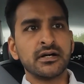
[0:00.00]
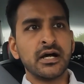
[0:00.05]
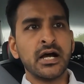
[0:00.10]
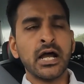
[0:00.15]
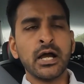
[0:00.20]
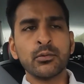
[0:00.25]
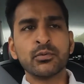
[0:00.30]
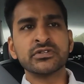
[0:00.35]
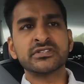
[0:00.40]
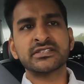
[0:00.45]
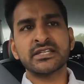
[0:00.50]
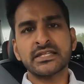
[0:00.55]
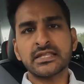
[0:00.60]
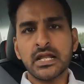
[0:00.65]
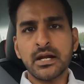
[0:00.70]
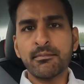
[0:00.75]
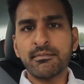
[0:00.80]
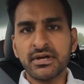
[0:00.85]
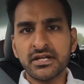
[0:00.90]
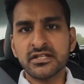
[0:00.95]
I would say
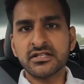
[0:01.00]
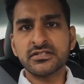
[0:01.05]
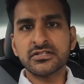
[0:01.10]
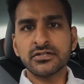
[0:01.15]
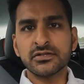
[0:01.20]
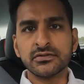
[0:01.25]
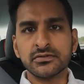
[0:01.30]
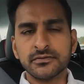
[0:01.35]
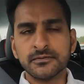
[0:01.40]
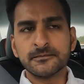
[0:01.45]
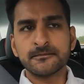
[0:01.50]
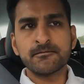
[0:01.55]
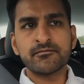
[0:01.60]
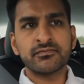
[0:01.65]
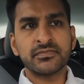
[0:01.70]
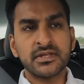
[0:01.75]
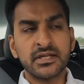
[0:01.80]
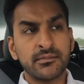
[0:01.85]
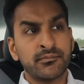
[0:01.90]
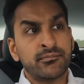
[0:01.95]
that I'm better than you,
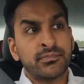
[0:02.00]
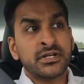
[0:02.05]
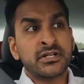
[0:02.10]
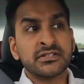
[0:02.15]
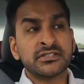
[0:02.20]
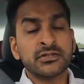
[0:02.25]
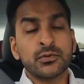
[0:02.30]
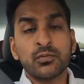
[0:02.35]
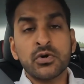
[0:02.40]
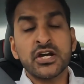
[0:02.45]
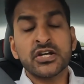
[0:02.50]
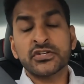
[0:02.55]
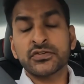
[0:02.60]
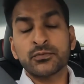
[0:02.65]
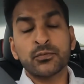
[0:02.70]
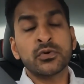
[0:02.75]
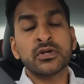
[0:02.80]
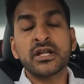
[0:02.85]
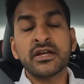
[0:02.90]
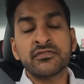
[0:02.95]
because
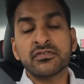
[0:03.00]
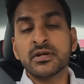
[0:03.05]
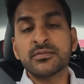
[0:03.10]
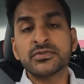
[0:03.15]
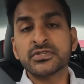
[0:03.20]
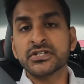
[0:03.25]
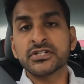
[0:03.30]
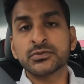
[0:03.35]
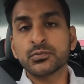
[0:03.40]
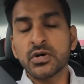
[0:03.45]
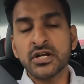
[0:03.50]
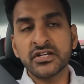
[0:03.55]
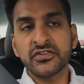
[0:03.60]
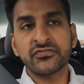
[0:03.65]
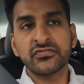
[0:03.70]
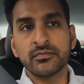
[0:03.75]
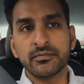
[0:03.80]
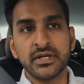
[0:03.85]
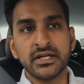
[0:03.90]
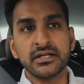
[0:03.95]
whatever I'm doing is
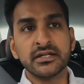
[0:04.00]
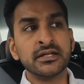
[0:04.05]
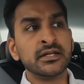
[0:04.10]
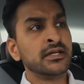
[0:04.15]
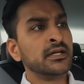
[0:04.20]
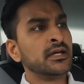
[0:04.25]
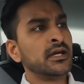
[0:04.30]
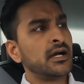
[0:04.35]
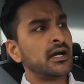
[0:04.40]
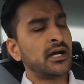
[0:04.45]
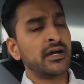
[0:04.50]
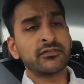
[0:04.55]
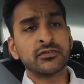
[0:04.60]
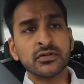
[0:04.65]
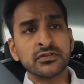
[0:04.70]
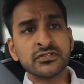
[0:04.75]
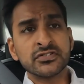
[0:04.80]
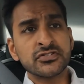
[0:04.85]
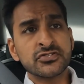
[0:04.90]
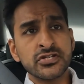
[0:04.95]
working for me. I've
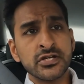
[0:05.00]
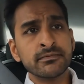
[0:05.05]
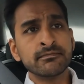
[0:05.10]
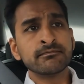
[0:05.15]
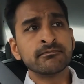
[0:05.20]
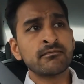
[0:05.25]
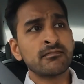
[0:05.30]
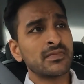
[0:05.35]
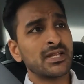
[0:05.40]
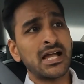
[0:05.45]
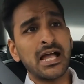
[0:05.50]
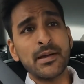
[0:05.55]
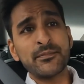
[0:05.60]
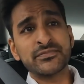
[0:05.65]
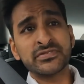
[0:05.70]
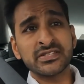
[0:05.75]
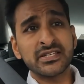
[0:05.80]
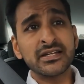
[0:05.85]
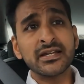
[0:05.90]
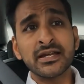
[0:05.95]
gone to the gym,
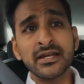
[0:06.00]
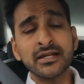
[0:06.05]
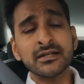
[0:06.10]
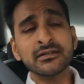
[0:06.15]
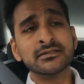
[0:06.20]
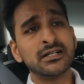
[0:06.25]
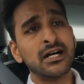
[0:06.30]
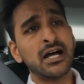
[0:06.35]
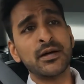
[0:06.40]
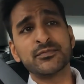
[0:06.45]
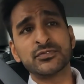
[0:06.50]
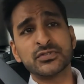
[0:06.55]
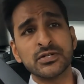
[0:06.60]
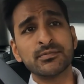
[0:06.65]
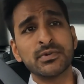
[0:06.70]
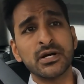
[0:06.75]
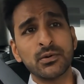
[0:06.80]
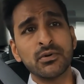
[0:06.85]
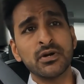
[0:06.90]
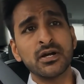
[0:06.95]
I'm sitting here, I'm
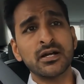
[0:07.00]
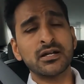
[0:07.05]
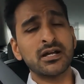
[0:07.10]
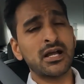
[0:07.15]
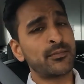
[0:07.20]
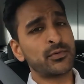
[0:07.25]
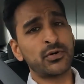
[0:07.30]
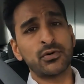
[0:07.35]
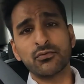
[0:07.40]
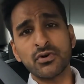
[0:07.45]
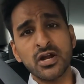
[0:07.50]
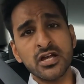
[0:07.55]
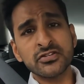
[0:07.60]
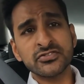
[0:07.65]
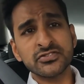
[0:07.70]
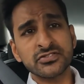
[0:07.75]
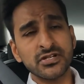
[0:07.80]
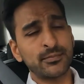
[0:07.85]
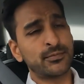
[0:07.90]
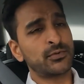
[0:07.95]
doing my work, I'm not
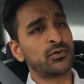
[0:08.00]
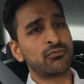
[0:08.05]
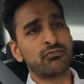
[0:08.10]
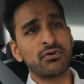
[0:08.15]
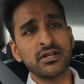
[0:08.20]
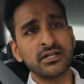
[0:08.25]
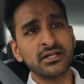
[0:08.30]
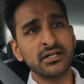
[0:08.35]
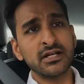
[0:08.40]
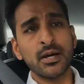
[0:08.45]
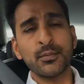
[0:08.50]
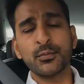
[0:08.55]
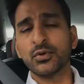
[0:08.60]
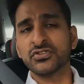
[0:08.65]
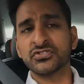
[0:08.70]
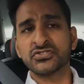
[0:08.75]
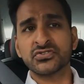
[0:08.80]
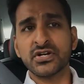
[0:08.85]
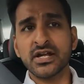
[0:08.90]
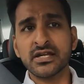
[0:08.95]
rushed, I'm not running, I'm
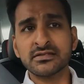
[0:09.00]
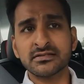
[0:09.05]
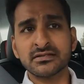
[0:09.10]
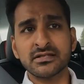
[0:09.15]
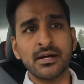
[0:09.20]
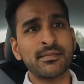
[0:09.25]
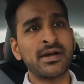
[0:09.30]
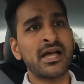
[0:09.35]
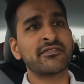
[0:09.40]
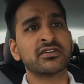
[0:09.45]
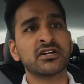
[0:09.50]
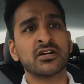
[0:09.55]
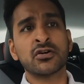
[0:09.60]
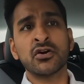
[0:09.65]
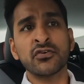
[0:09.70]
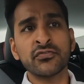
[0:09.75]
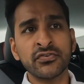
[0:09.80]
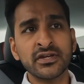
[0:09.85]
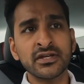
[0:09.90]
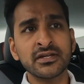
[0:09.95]
not stressed, I'm having a
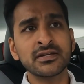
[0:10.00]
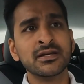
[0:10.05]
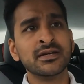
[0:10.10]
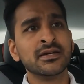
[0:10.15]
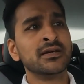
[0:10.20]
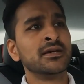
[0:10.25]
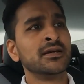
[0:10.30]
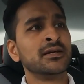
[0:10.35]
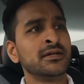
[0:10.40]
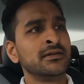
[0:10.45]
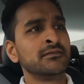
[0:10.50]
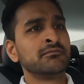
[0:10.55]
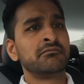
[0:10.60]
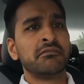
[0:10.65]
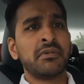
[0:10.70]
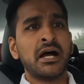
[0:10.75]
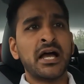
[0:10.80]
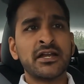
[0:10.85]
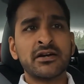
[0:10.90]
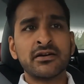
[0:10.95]
coffee.
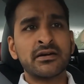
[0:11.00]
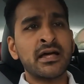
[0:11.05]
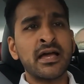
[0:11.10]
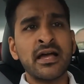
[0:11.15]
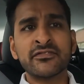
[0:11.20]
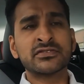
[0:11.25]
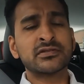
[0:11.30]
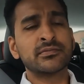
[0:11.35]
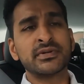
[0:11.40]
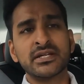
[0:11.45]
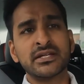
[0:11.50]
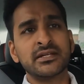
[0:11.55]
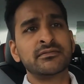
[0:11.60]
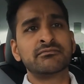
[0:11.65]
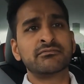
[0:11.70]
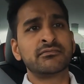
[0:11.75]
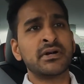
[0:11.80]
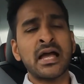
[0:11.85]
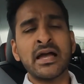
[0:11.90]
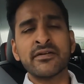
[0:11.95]
I don't have to
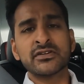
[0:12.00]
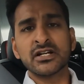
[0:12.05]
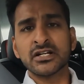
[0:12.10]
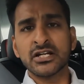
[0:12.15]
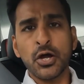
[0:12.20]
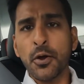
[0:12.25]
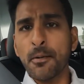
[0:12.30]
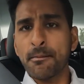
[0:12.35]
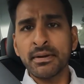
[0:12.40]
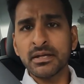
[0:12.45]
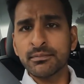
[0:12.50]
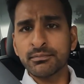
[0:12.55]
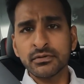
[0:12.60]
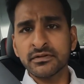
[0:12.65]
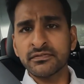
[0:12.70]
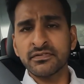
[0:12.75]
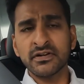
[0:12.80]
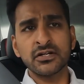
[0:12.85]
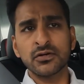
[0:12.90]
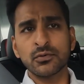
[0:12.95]
be having a go at
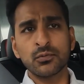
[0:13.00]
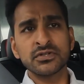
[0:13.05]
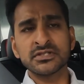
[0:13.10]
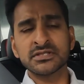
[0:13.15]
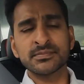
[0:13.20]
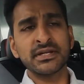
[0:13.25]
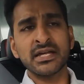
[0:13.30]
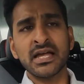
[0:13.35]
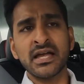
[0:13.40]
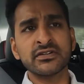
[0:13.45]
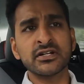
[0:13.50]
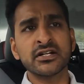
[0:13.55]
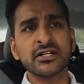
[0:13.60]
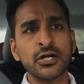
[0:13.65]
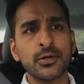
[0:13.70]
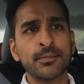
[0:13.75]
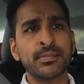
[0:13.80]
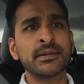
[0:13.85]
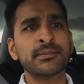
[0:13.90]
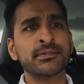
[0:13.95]
people if I don't want to be having a
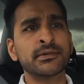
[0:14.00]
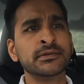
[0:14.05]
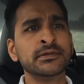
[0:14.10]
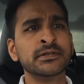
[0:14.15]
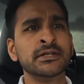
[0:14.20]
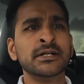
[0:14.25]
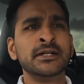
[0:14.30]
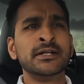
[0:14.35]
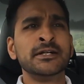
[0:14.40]
go at people.